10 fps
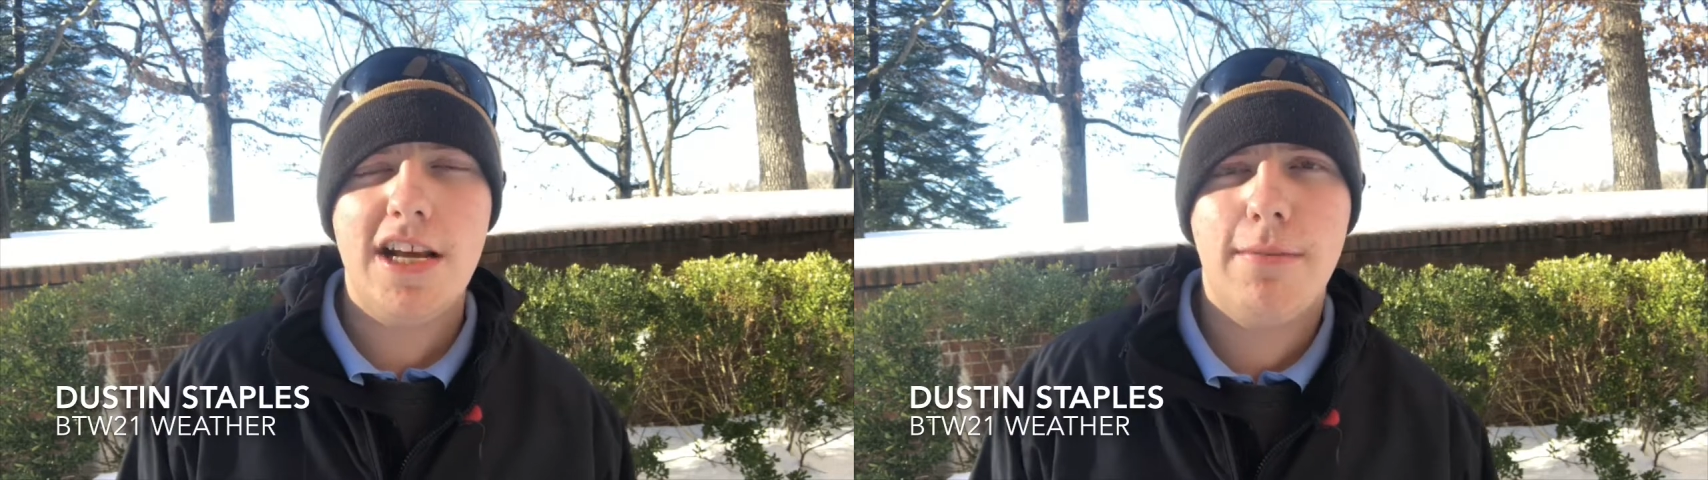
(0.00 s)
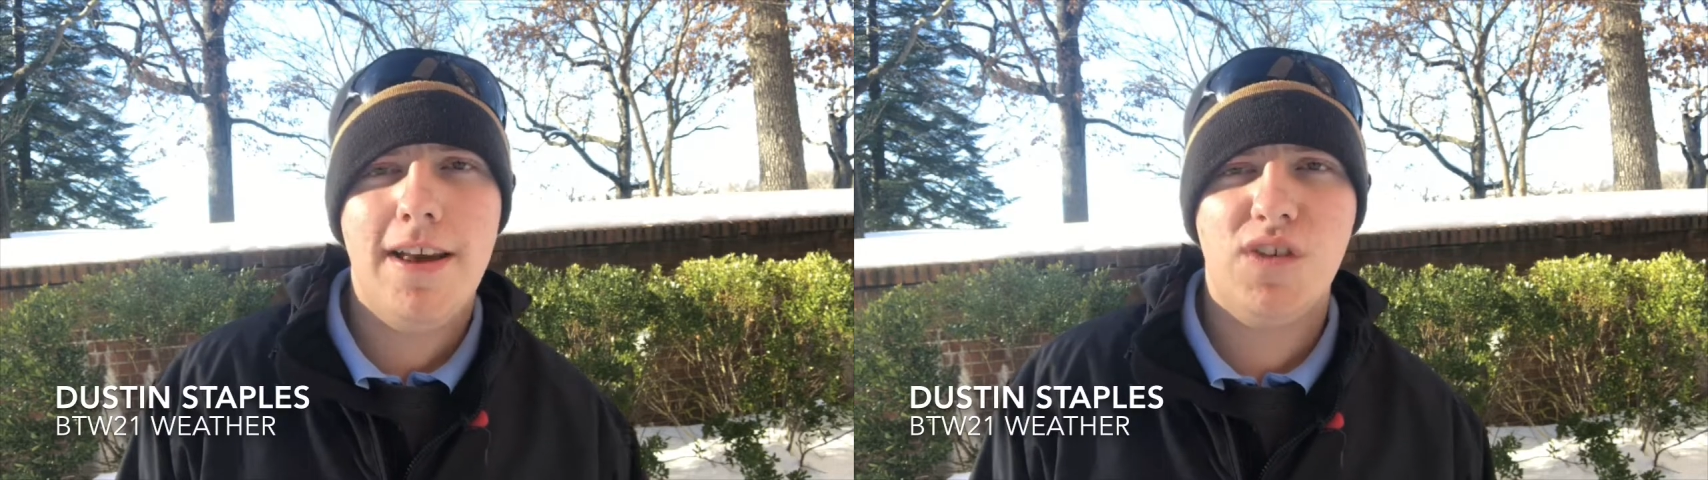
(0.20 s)

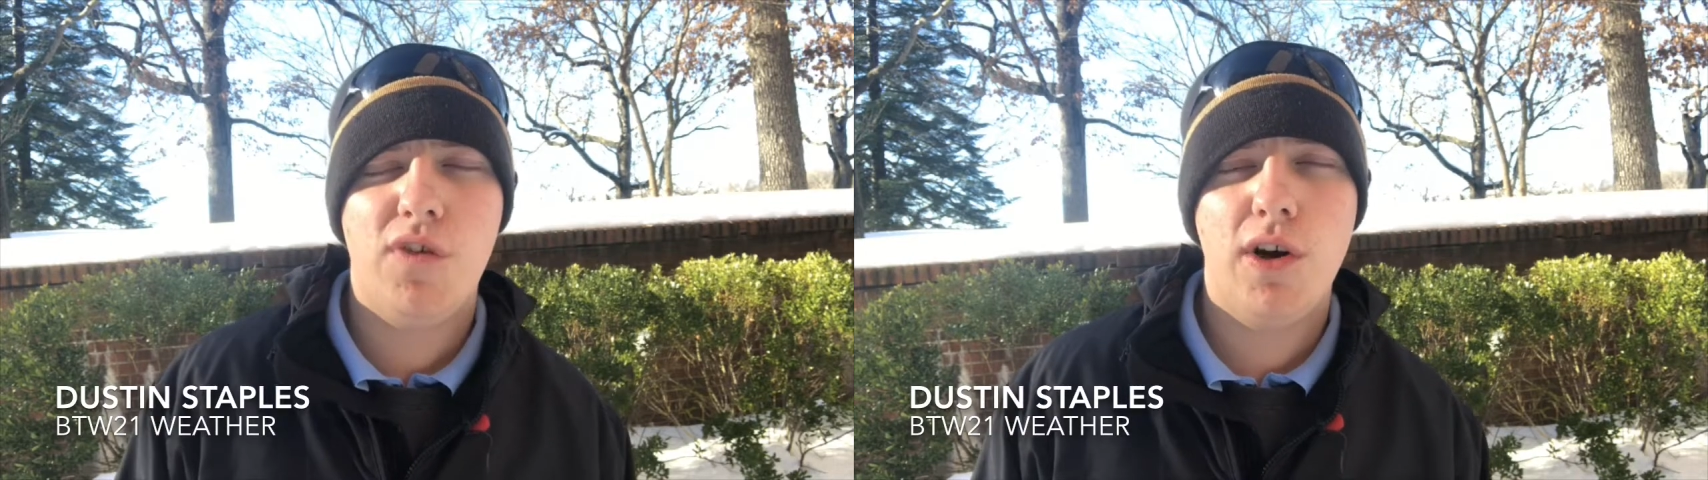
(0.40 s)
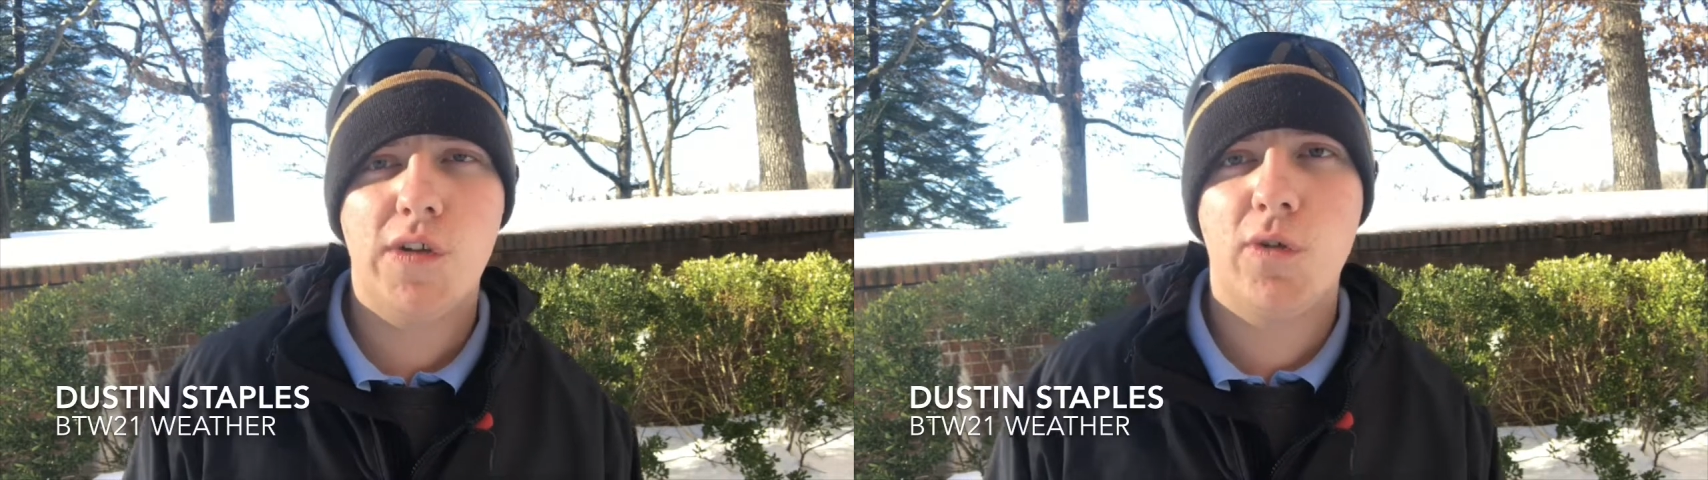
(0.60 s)
EMS
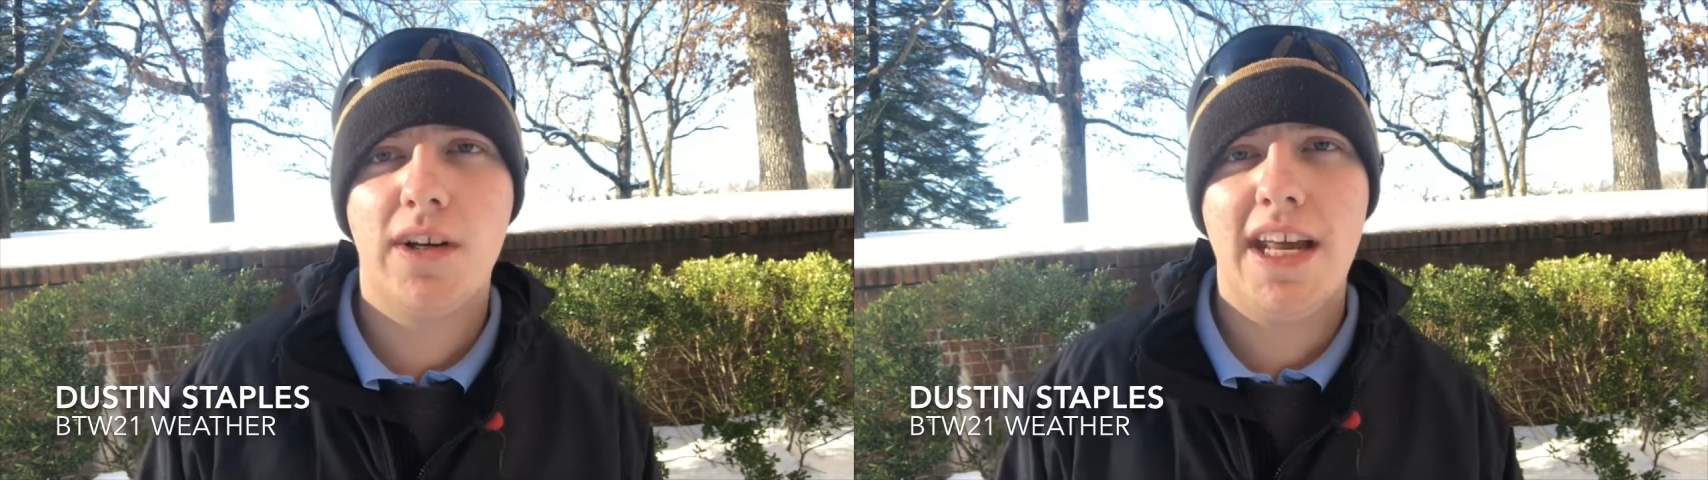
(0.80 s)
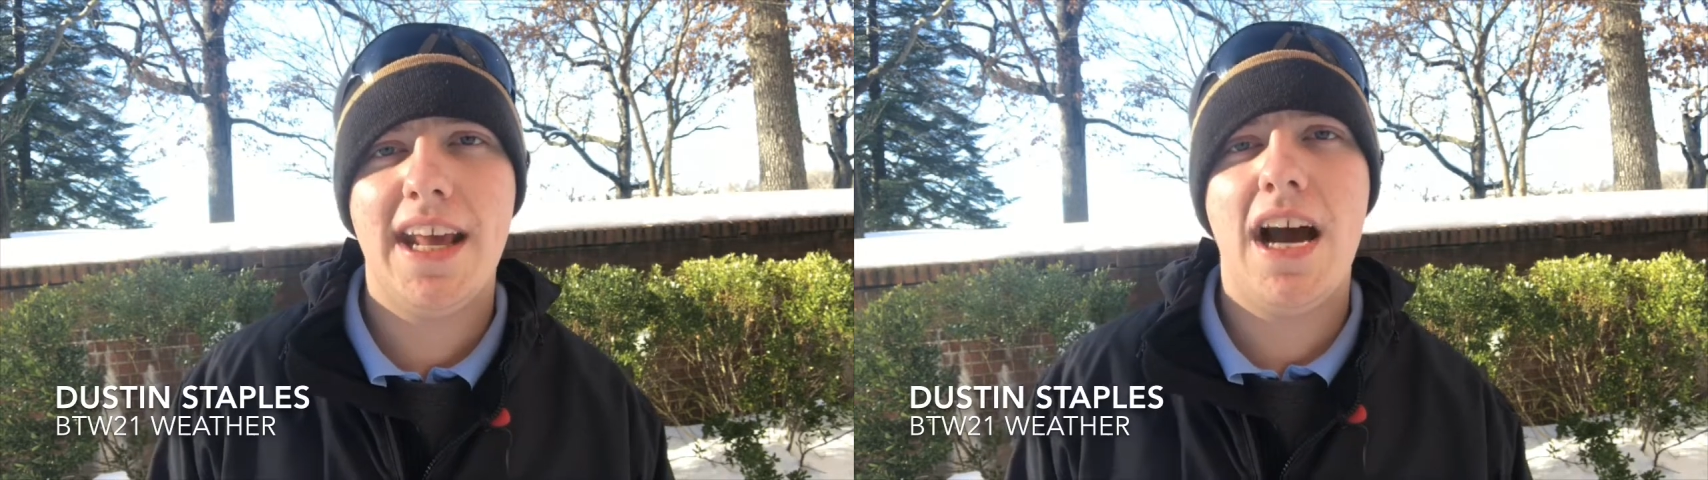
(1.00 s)
folks who are
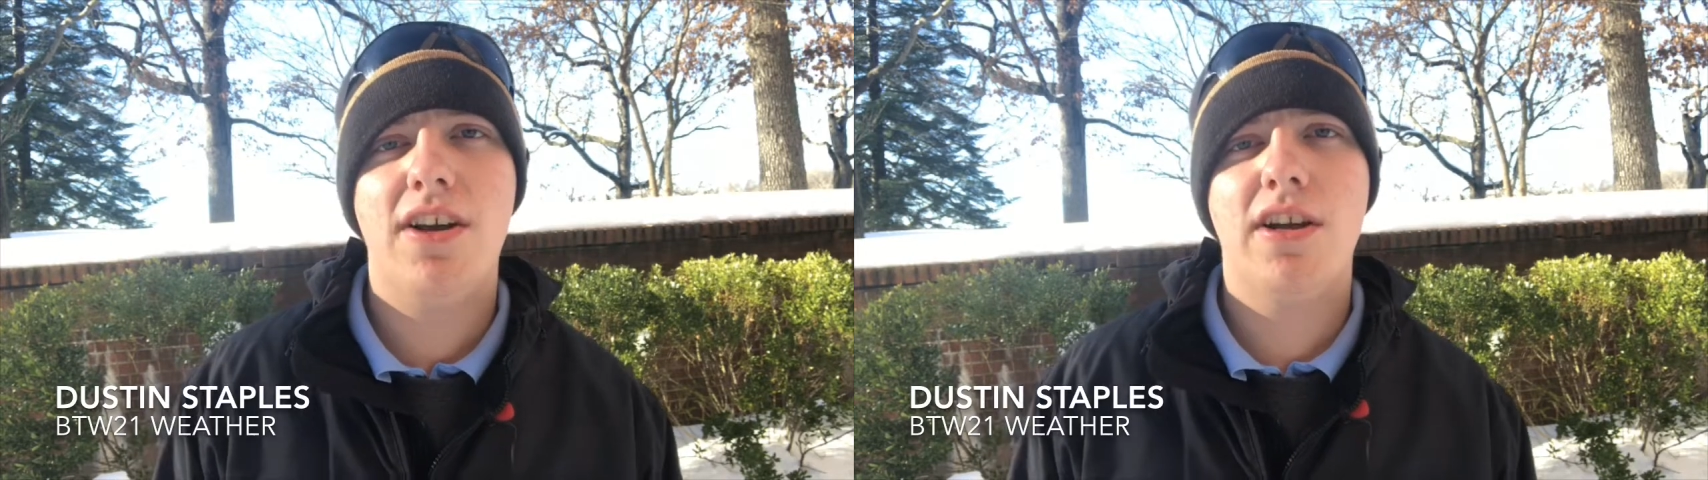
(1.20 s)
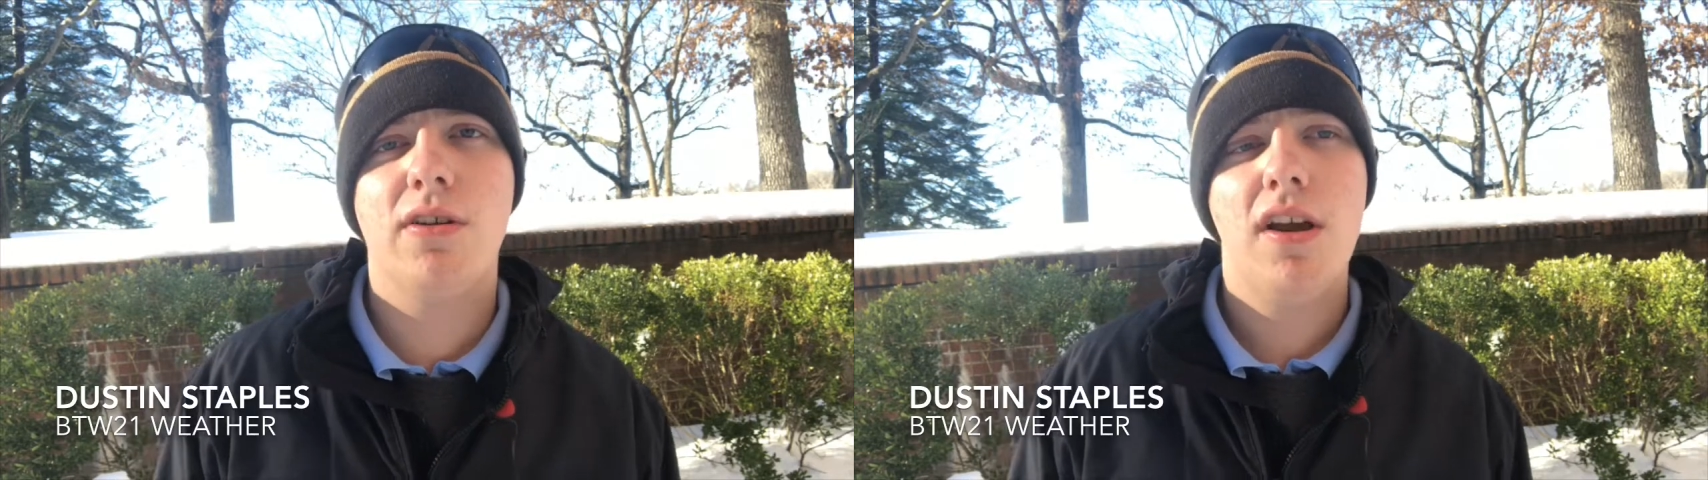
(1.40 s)
getting out here.